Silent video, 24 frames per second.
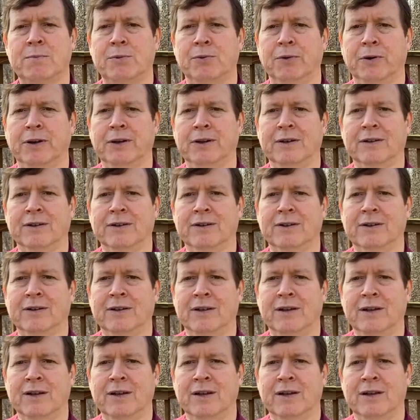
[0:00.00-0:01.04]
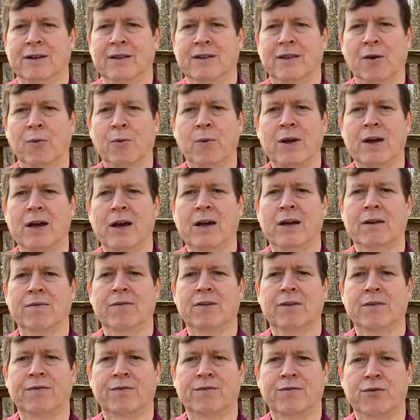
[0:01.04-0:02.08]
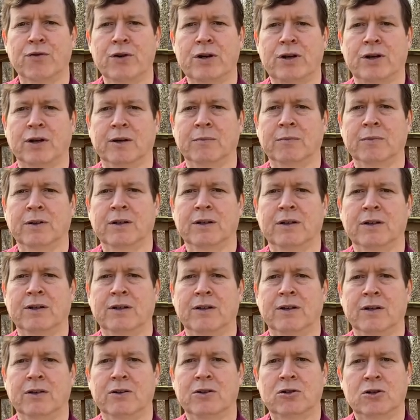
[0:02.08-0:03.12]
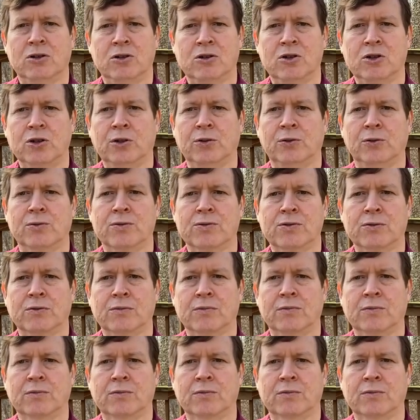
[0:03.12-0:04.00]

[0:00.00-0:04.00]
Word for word: point that we have the freedom to choose.